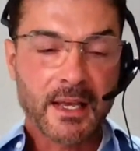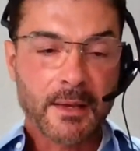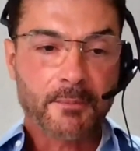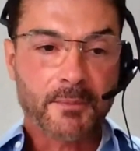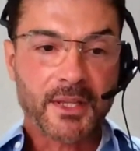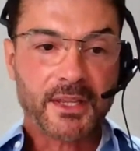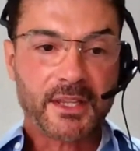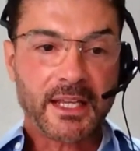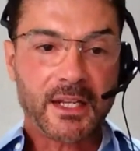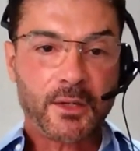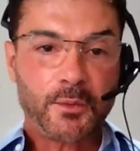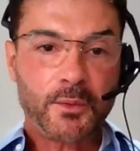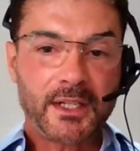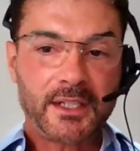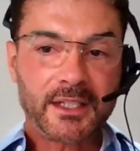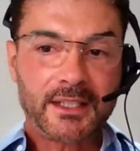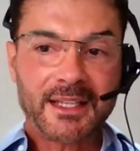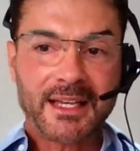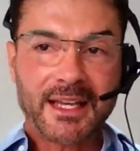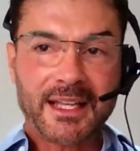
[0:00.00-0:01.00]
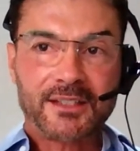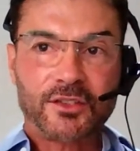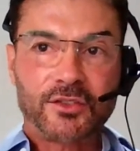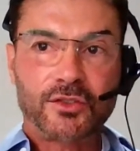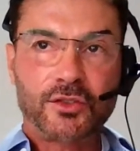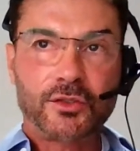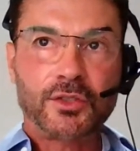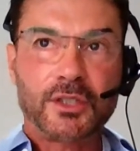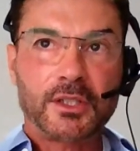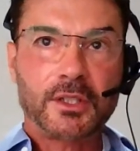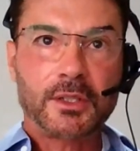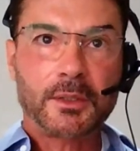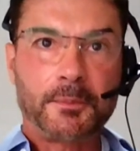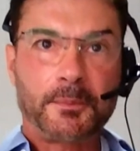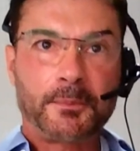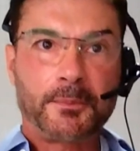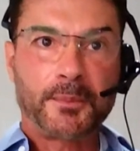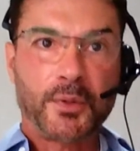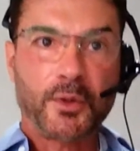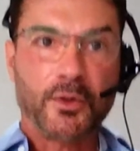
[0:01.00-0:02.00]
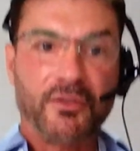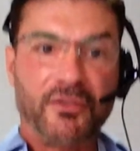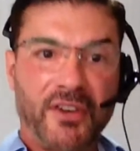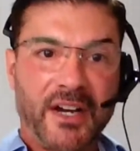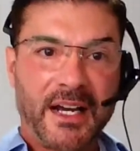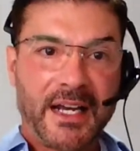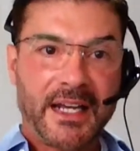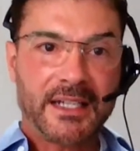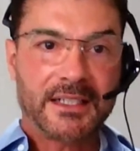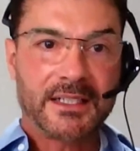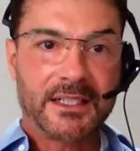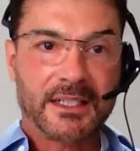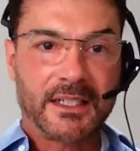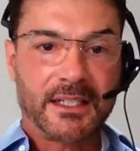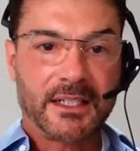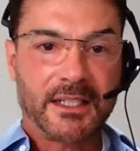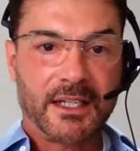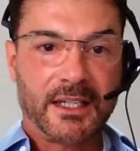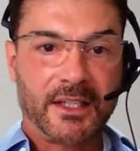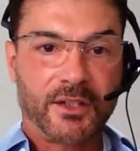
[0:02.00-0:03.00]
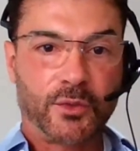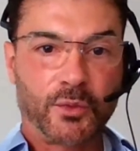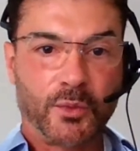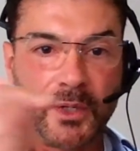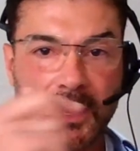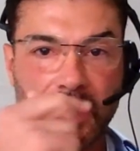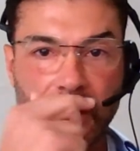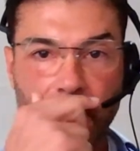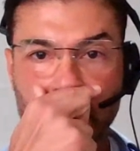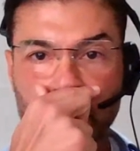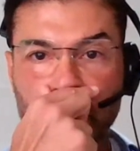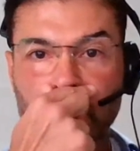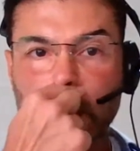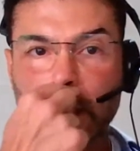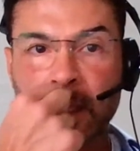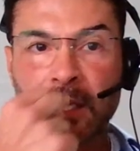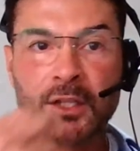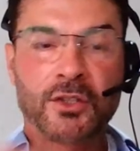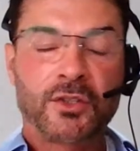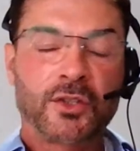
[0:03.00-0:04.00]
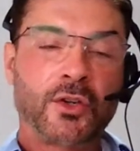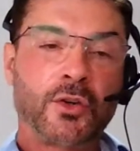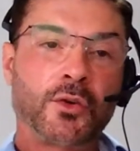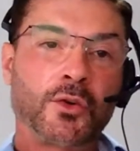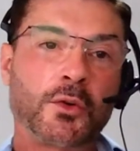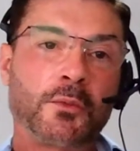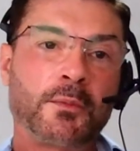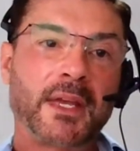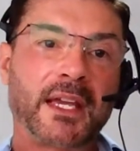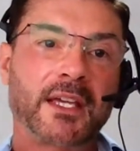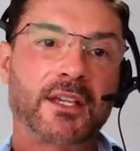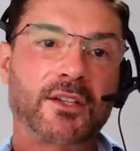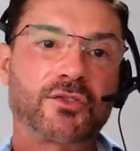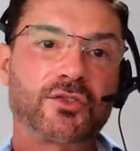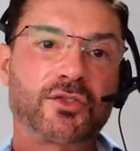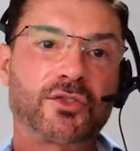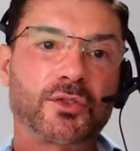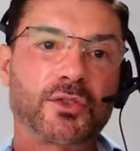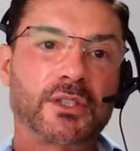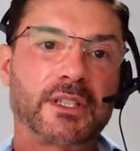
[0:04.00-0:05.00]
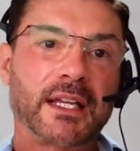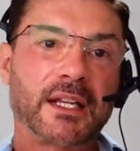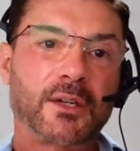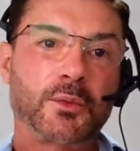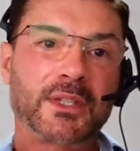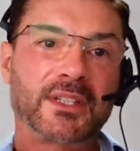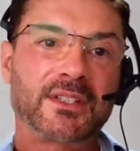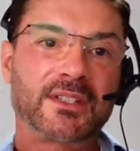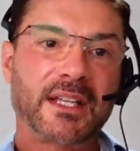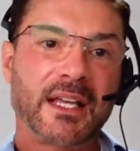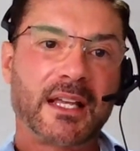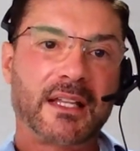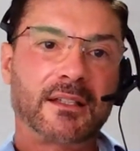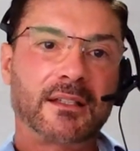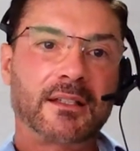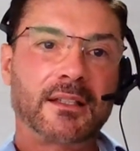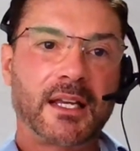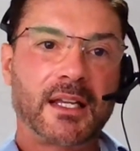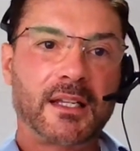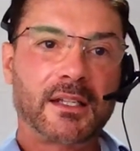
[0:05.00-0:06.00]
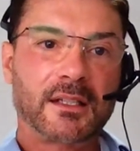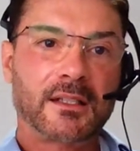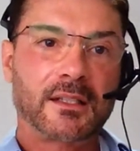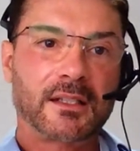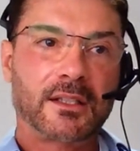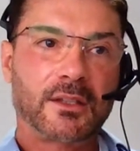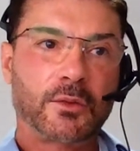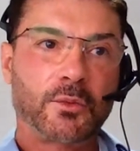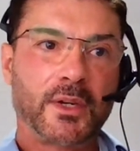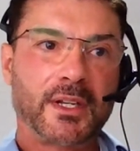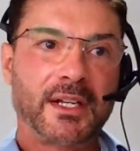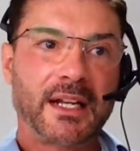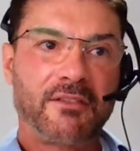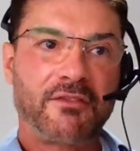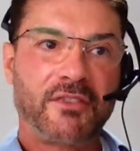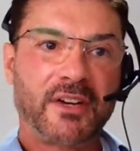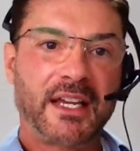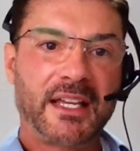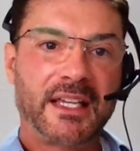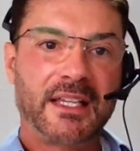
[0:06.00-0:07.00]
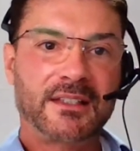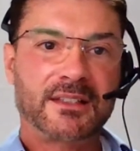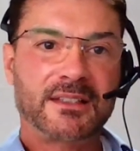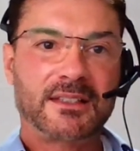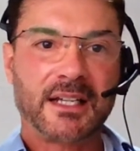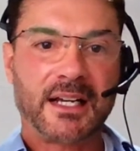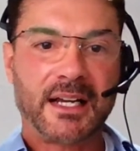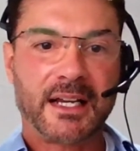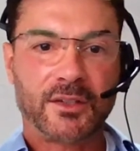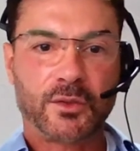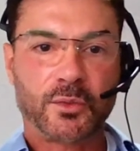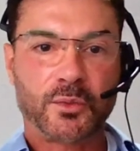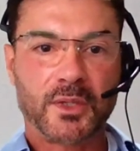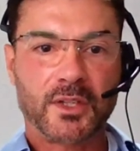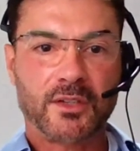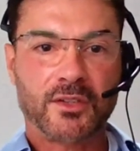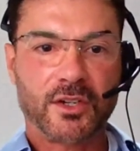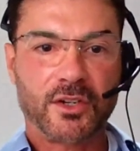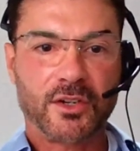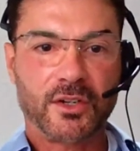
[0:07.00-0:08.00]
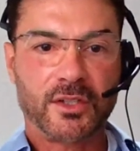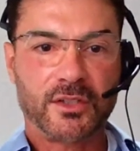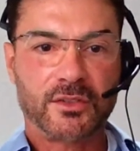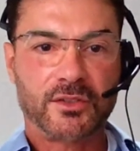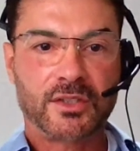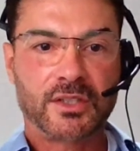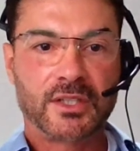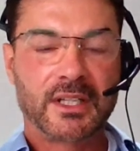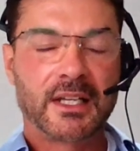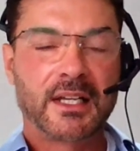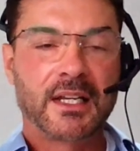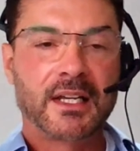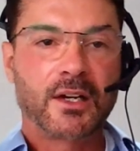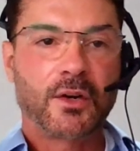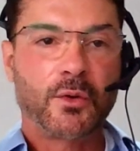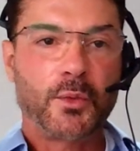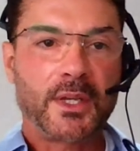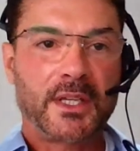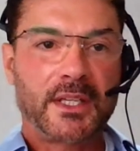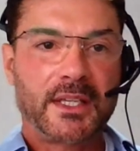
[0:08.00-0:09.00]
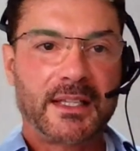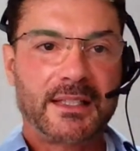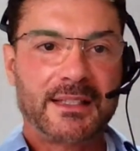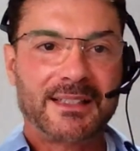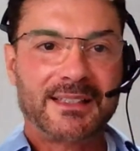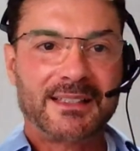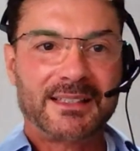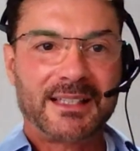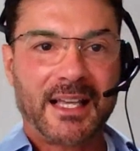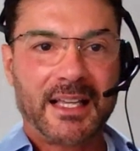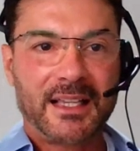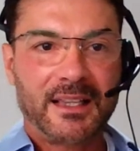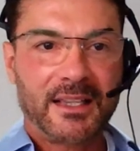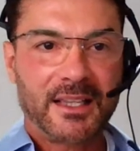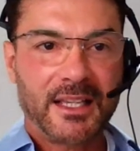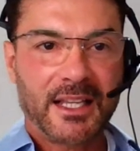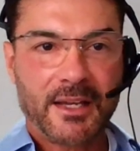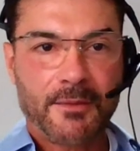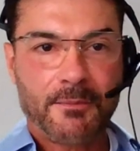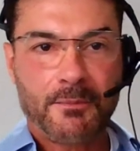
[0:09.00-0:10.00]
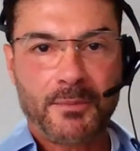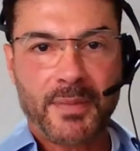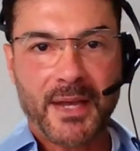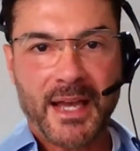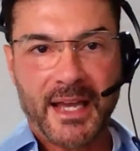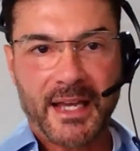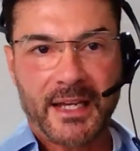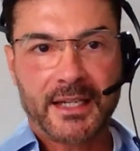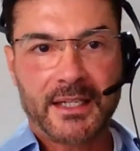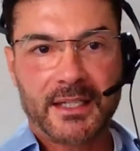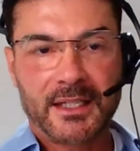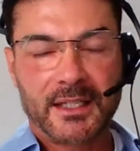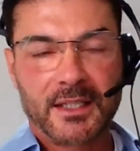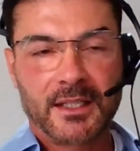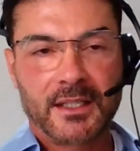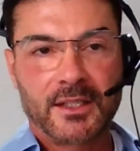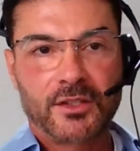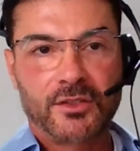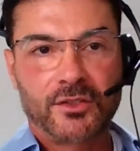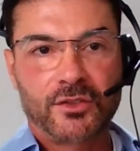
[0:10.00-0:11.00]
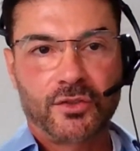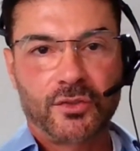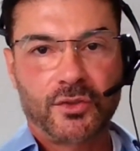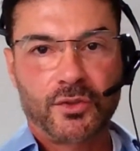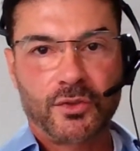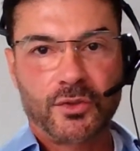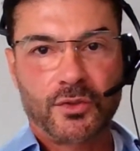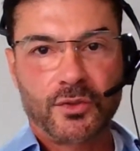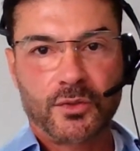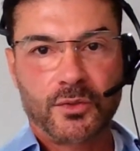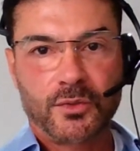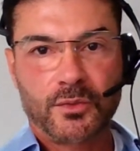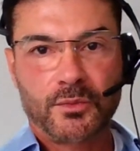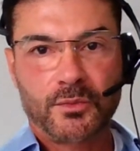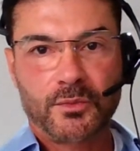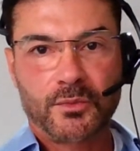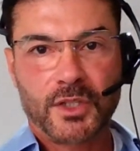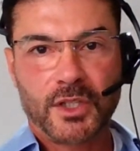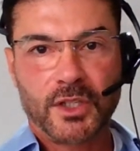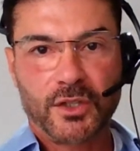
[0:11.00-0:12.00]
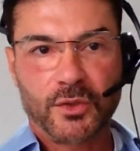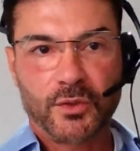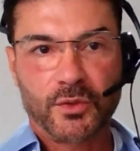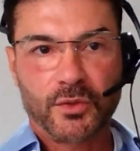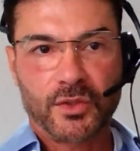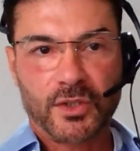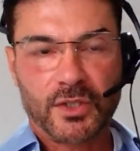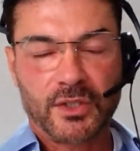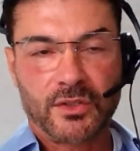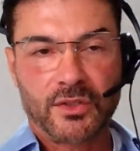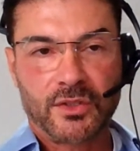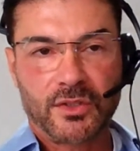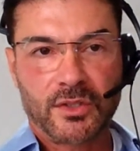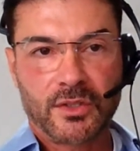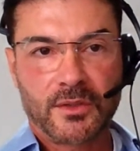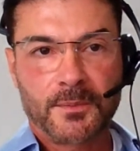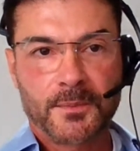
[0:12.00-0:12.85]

But then when it gets to the provider as well, so we're making sure that we send in that whatever insights we got, we can send them back to the users.